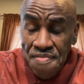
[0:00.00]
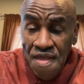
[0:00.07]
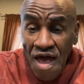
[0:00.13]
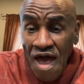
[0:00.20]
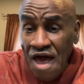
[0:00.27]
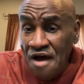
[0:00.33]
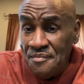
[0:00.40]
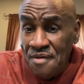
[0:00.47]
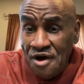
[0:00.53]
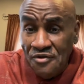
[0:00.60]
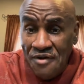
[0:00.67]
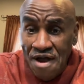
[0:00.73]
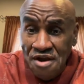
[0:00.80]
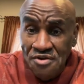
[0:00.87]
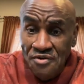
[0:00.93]
I have my
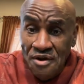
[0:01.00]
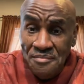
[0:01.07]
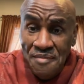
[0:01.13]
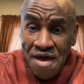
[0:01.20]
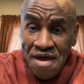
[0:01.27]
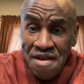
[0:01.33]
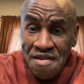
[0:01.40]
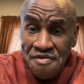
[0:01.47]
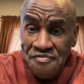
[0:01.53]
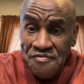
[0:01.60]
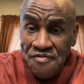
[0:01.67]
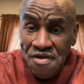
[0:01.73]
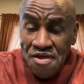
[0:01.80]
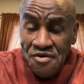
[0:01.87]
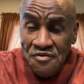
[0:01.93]
granddaughter making this
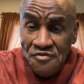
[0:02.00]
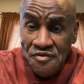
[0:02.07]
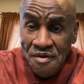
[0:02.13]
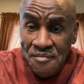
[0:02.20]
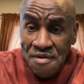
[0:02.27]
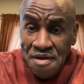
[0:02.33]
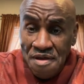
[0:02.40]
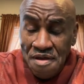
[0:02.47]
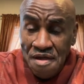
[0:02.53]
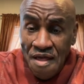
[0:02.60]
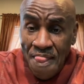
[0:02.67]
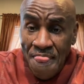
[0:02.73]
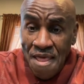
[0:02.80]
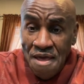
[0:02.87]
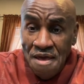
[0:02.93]
video for me
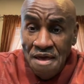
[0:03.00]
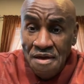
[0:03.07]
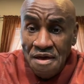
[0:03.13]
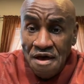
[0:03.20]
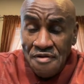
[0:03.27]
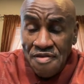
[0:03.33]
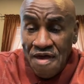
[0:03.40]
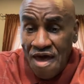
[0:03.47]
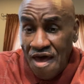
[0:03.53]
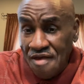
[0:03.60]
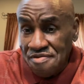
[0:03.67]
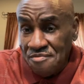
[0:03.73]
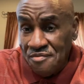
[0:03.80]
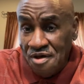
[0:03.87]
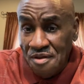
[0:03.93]
because I asked
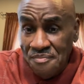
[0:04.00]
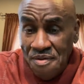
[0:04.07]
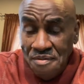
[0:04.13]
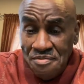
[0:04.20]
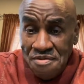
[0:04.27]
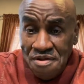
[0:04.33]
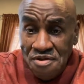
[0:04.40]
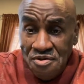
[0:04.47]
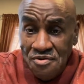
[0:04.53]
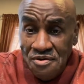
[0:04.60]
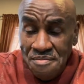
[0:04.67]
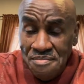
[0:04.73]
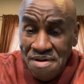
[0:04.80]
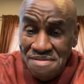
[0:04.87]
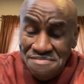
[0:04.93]
some other people to do
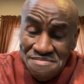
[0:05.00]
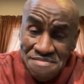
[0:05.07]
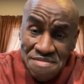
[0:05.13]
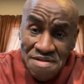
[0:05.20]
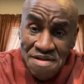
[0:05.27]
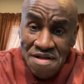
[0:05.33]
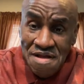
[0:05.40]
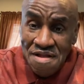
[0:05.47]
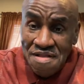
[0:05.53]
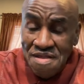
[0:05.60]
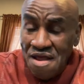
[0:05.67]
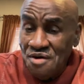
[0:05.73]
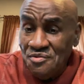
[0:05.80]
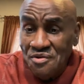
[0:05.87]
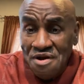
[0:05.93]
it, but they
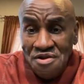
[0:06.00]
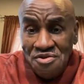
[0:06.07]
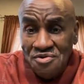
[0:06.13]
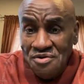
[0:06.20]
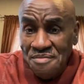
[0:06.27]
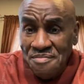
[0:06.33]
didn't want to do it.